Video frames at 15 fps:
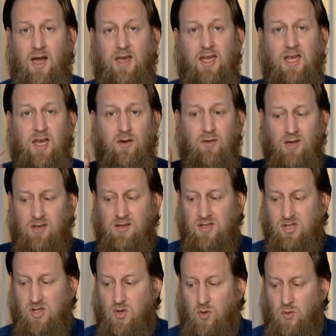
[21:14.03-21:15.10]
at hearing
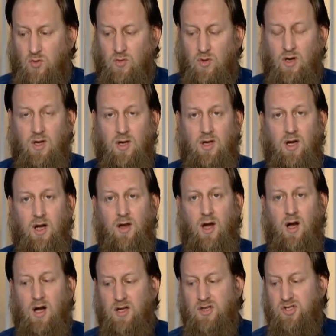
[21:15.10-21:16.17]
this call,
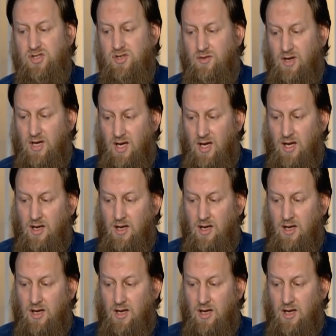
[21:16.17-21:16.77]
and answering